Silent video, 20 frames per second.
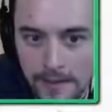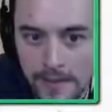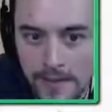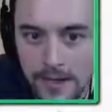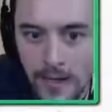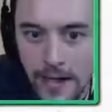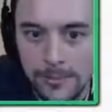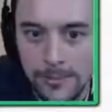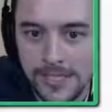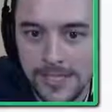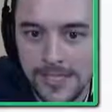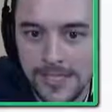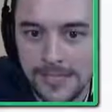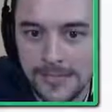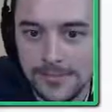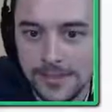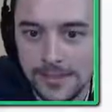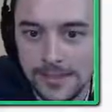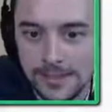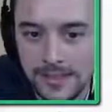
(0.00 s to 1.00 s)
I want to see
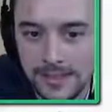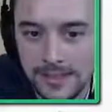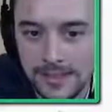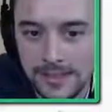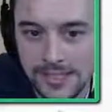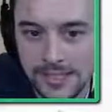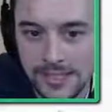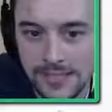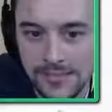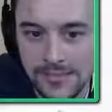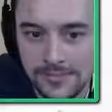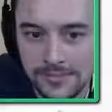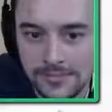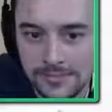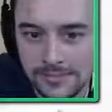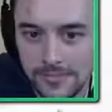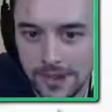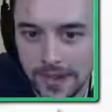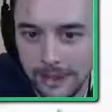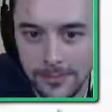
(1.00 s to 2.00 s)
some needles here.
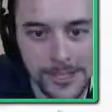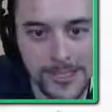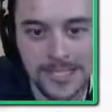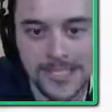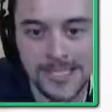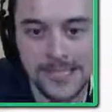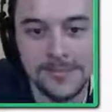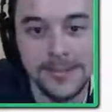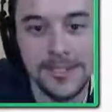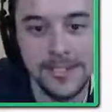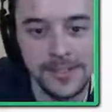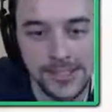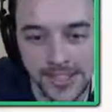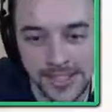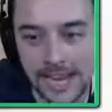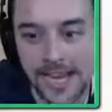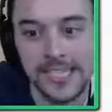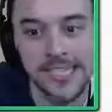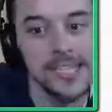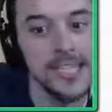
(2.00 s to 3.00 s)
I want to see some needles that
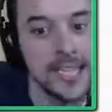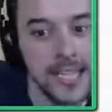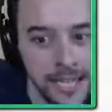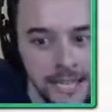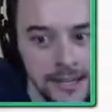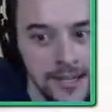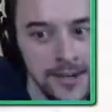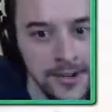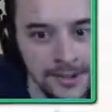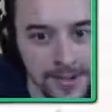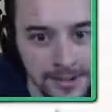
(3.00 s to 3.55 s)
actually hit here.